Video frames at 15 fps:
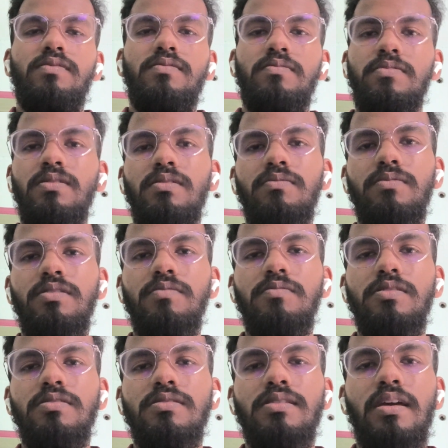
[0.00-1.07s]
Web development
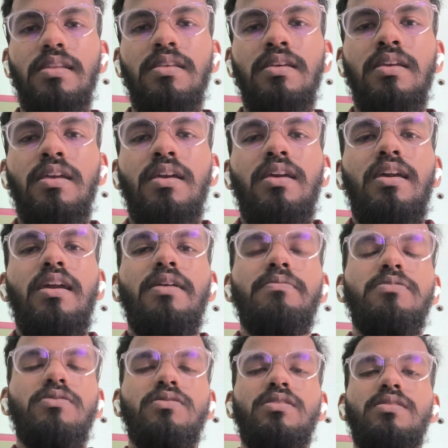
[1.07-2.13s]
means that a
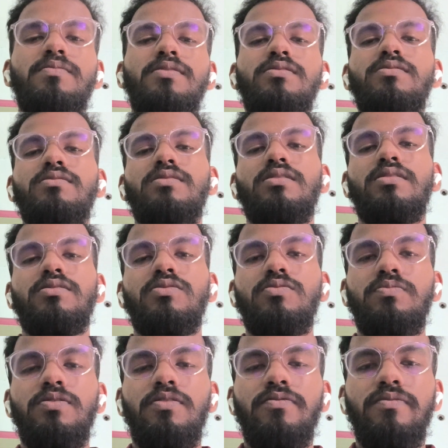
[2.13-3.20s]
programmer or a
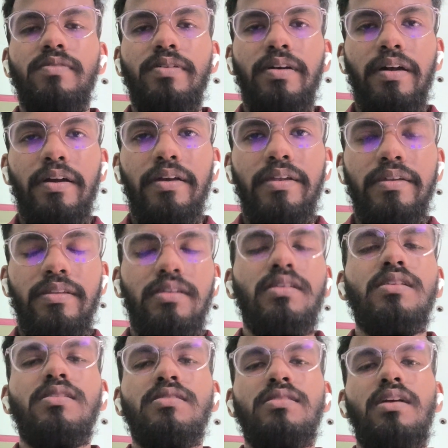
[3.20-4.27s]
group of
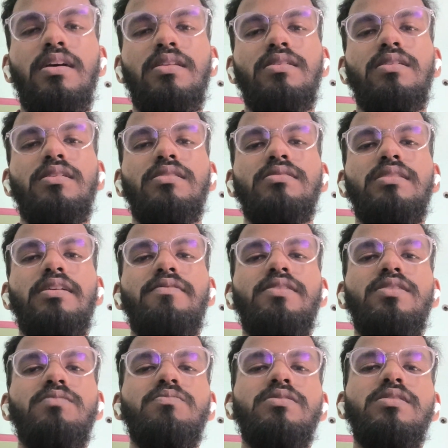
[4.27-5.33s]
techies that they
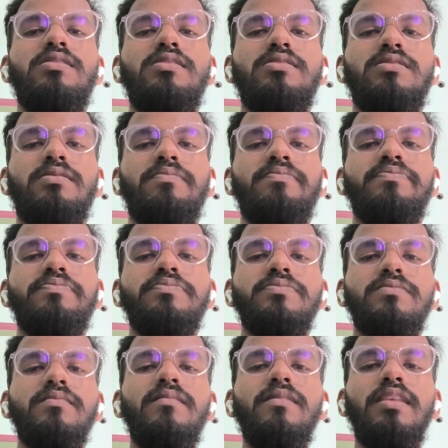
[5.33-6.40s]
were building some
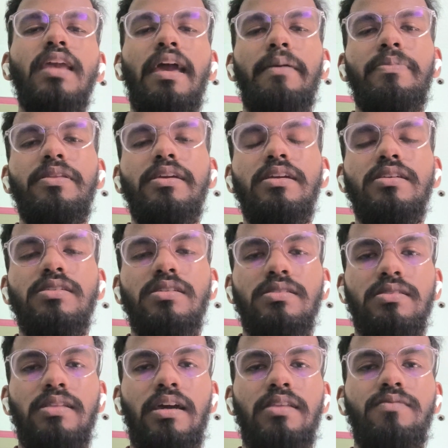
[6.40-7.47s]
applications
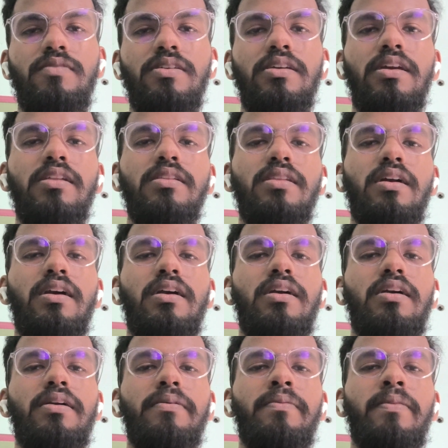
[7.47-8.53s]
that we can
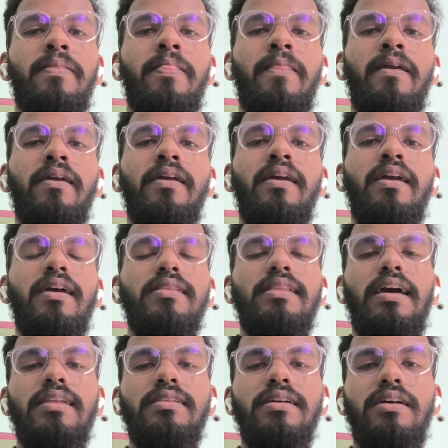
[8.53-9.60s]

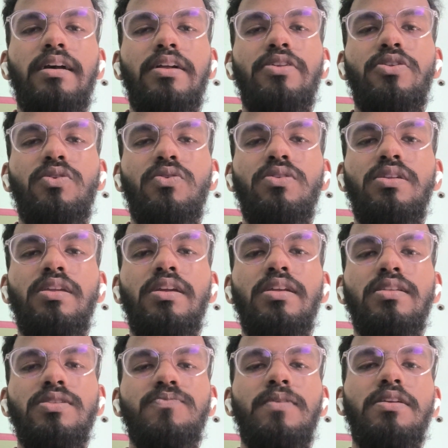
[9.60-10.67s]
that don't
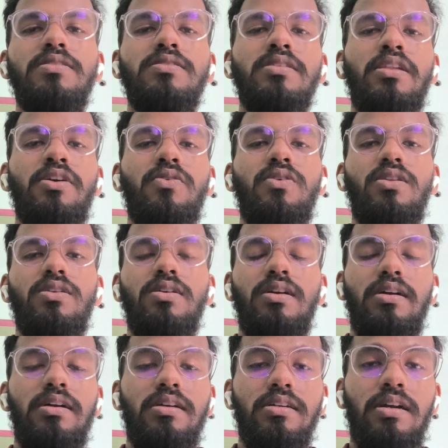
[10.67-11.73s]
need space in our
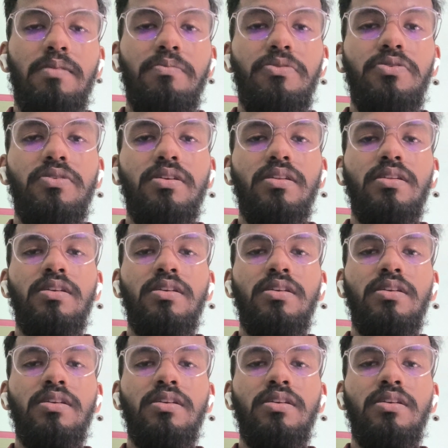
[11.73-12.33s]
computer.